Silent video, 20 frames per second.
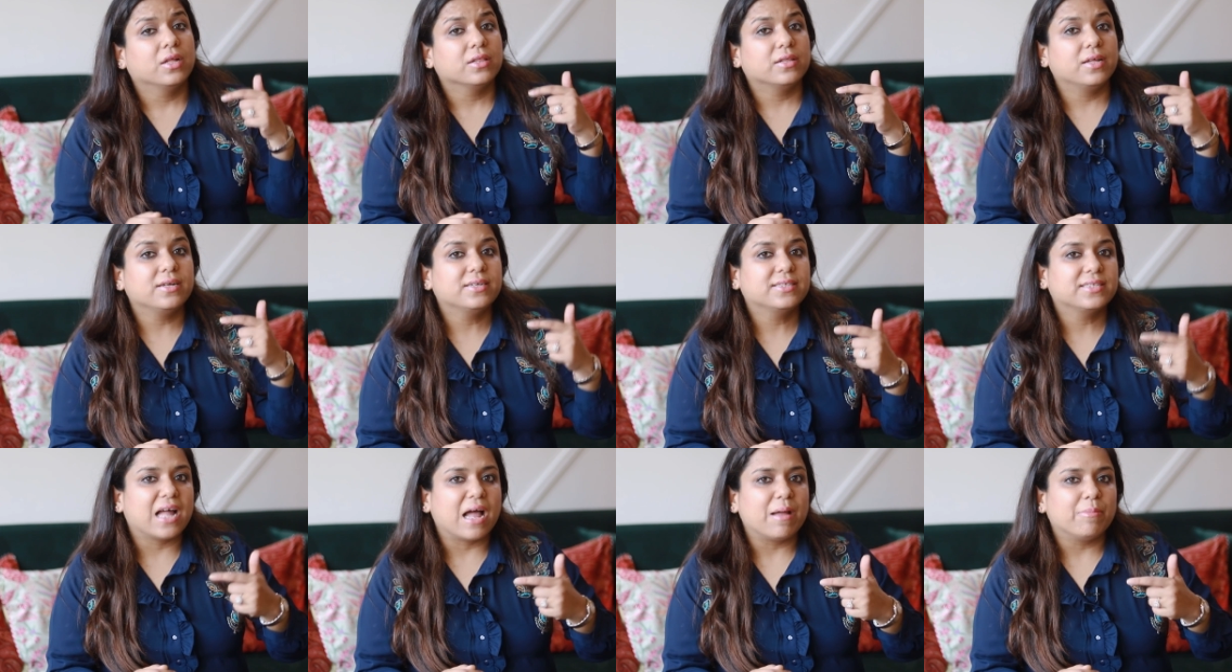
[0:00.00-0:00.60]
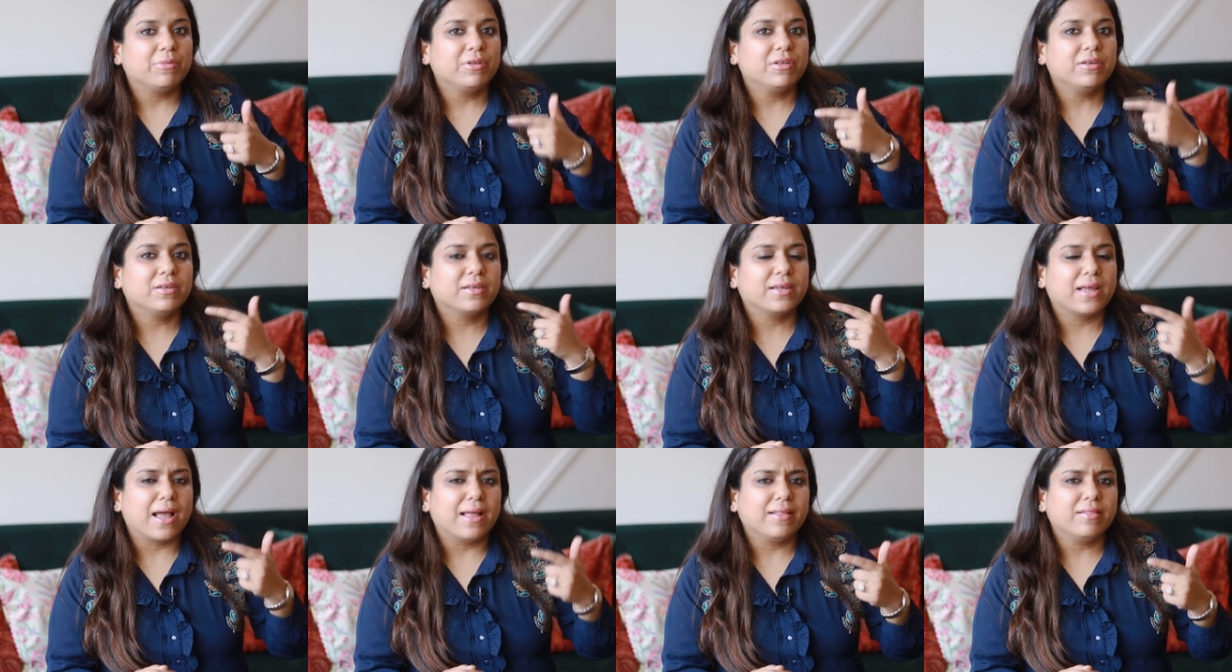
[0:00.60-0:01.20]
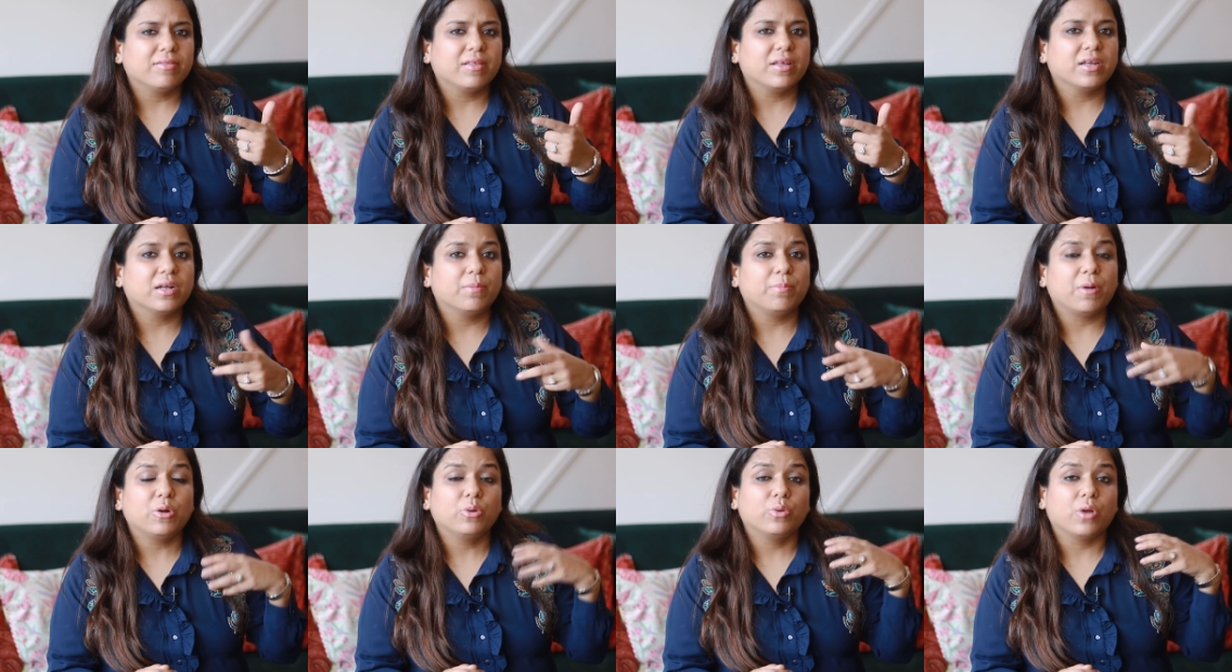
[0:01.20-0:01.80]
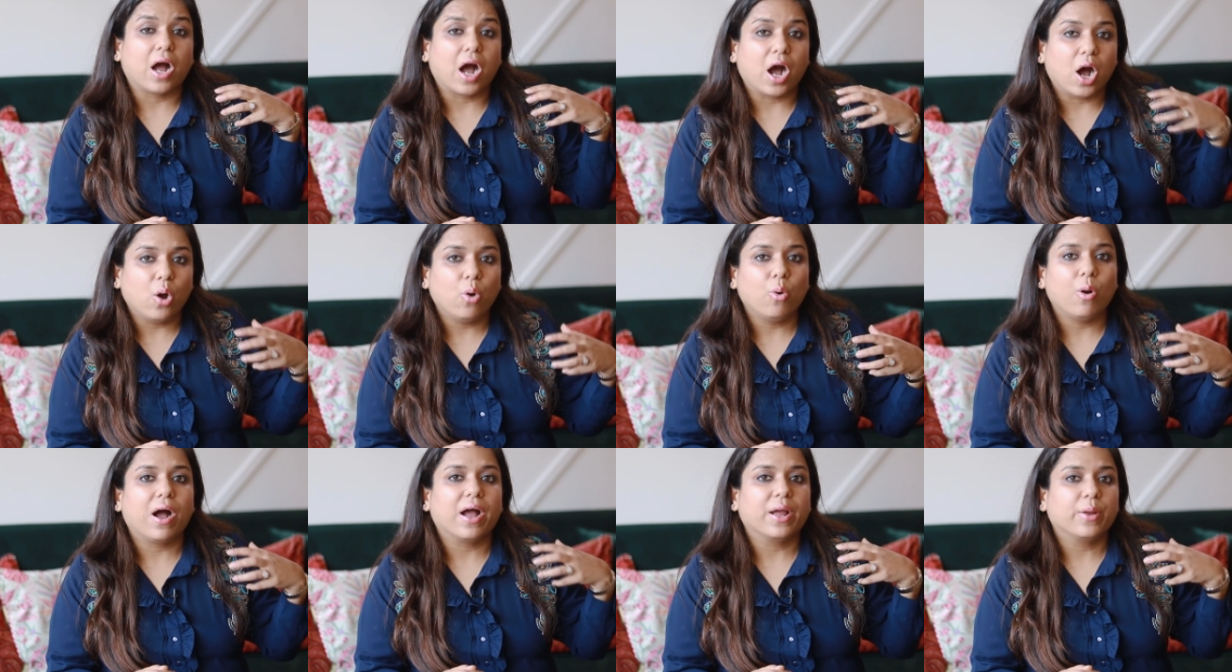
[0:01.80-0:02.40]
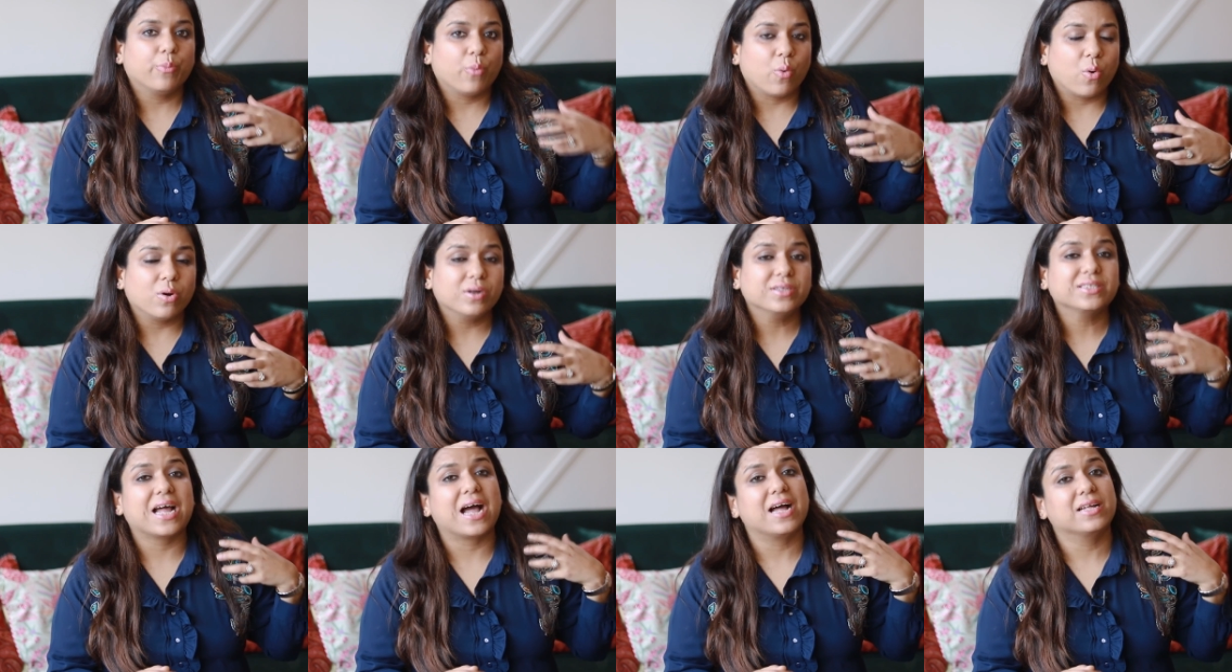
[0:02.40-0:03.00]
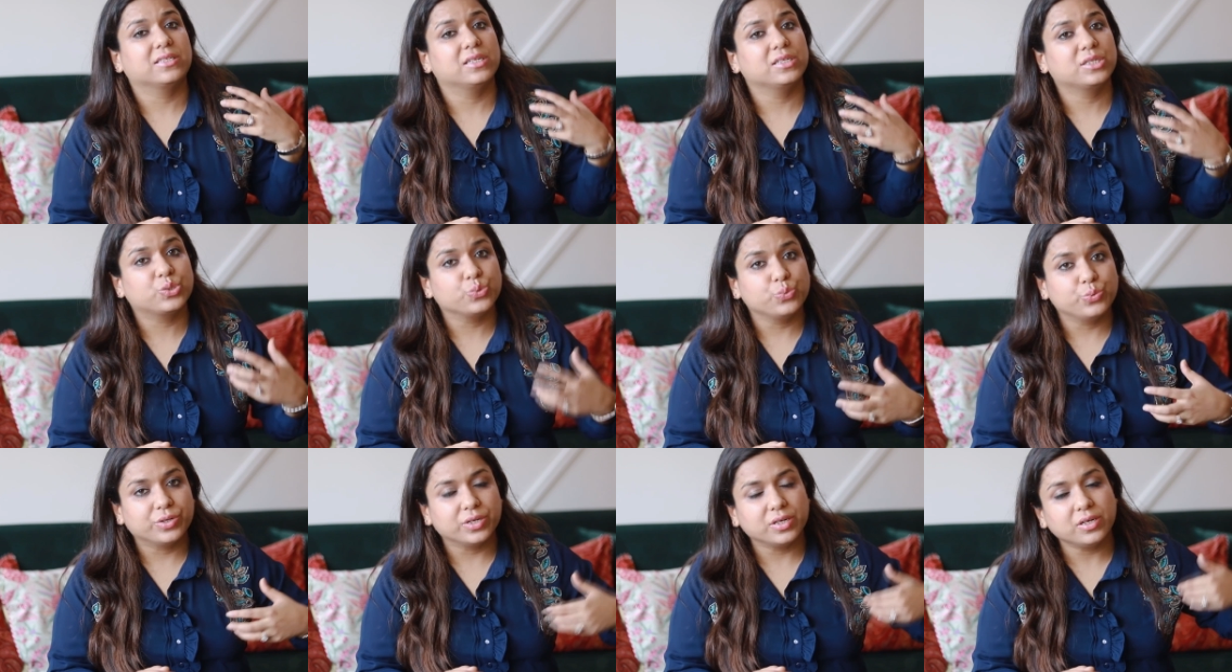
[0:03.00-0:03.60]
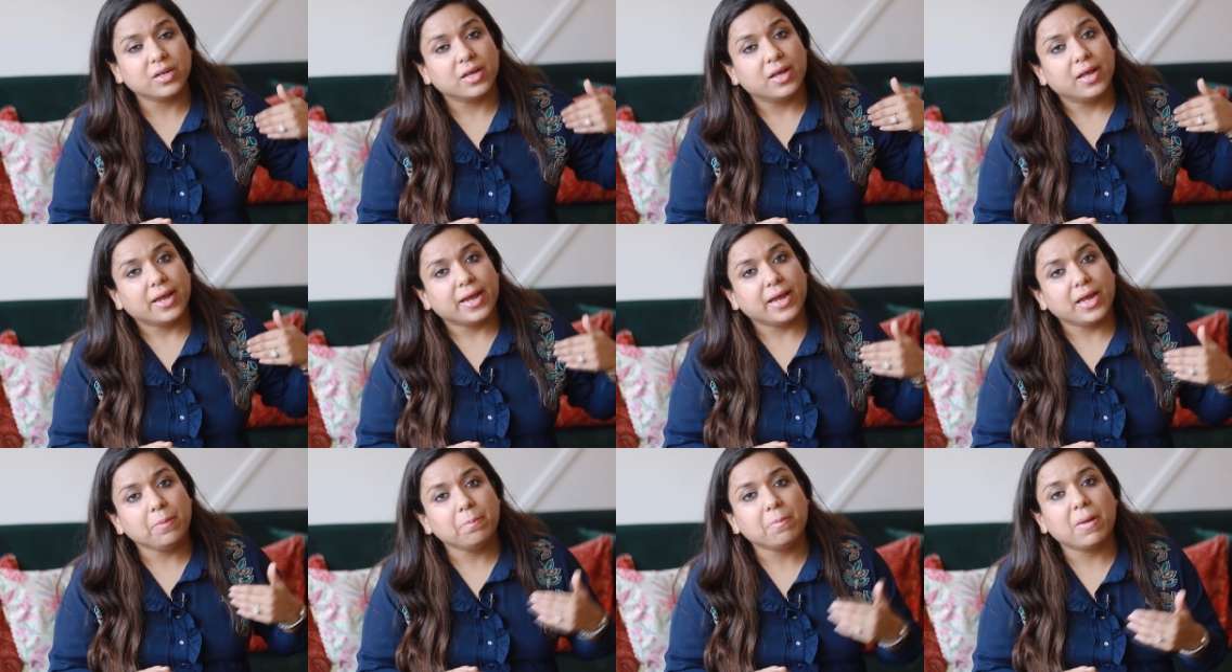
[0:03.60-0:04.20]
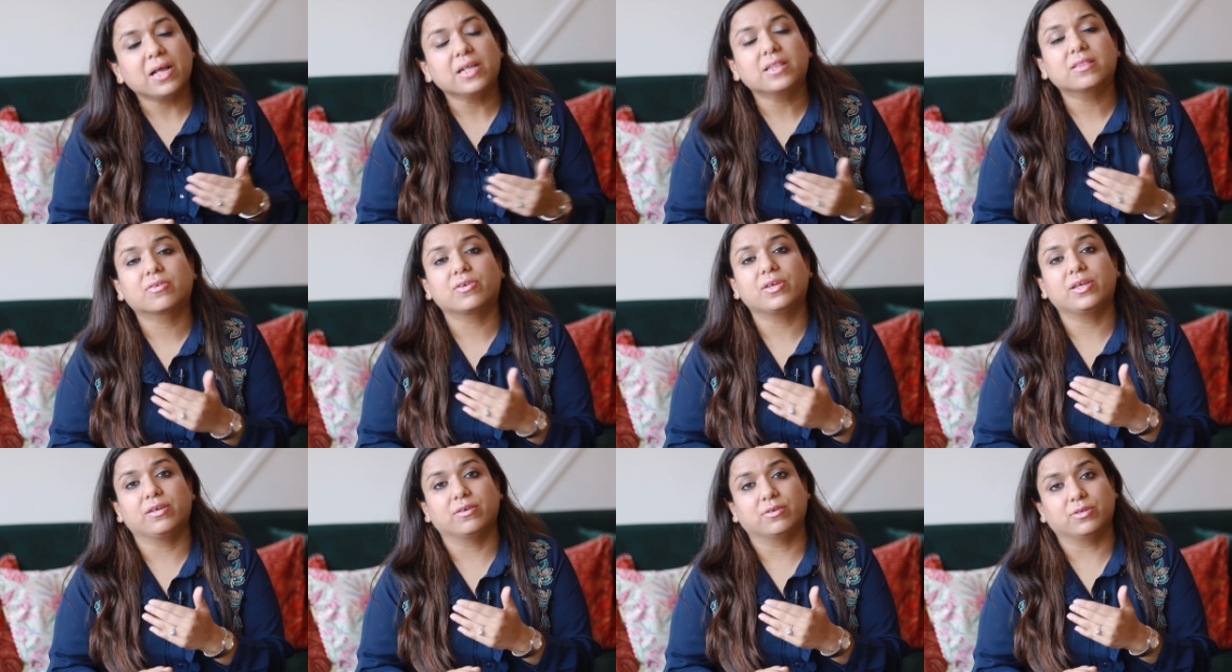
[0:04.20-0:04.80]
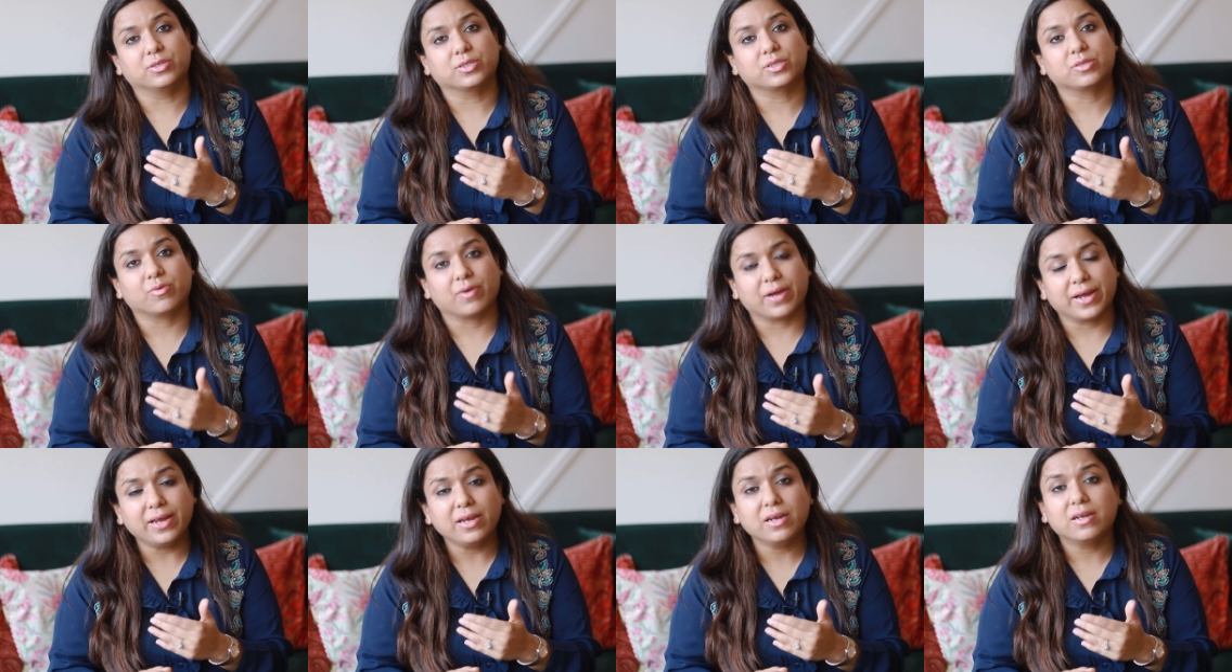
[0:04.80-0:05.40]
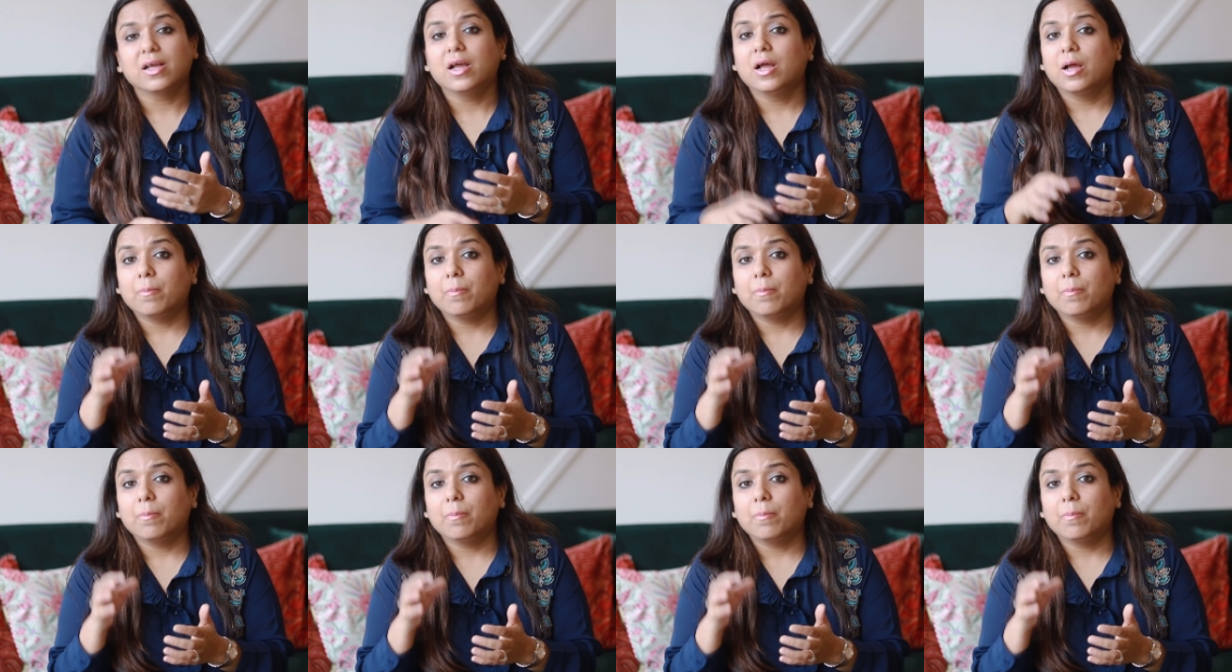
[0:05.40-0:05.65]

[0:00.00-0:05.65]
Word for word: the examiner can think about how I was as a student in my three years, right?